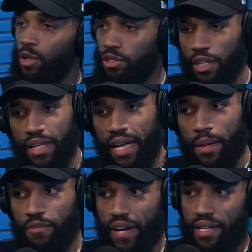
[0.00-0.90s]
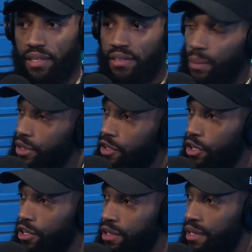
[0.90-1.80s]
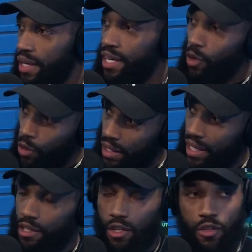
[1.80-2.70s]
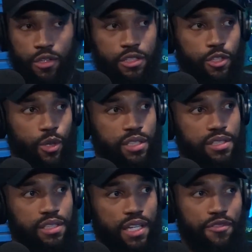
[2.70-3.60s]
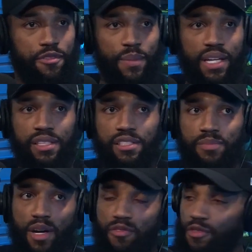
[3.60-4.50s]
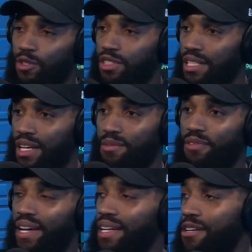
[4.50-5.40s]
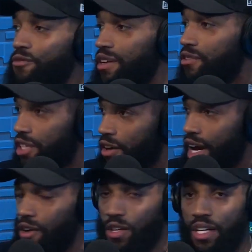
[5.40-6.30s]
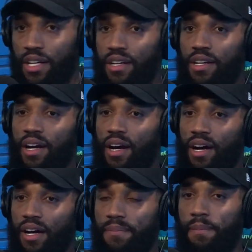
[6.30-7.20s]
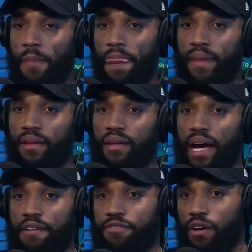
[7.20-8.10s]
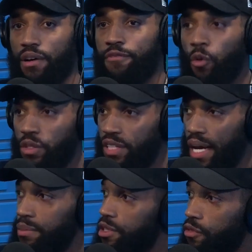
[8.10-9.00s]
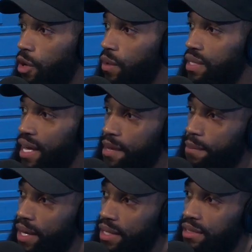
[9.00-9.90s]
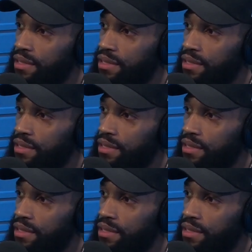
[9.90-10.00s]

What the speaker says: it's looking like I'm fighting December 3rd in Orlando. So this is lit for me. This is my first time fighting in front of a crowd. I fought 4 times in a row at the Apex.